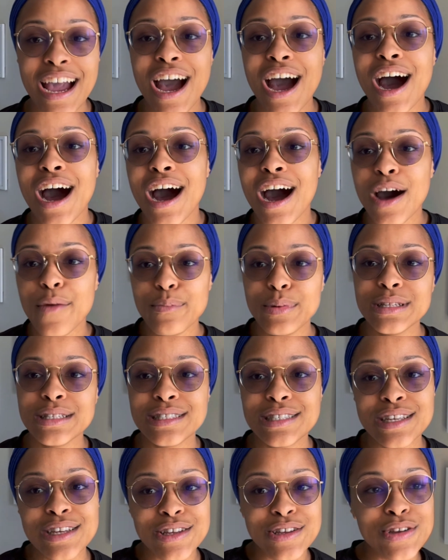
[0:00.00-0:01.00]
up
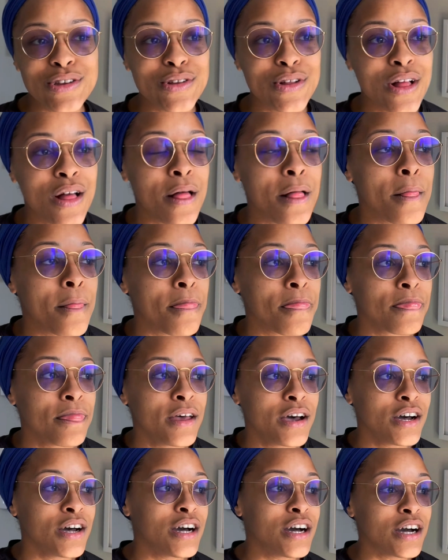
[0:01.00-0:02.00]
until
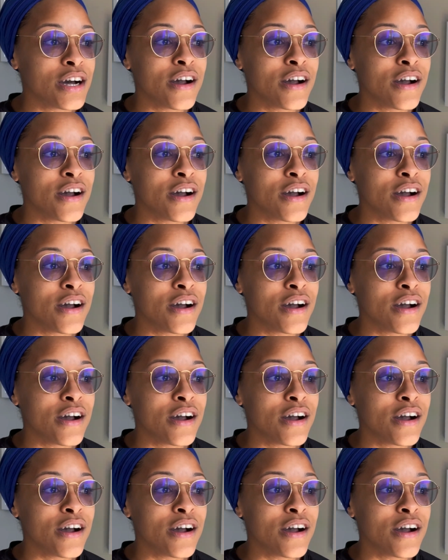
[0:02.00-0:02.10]
the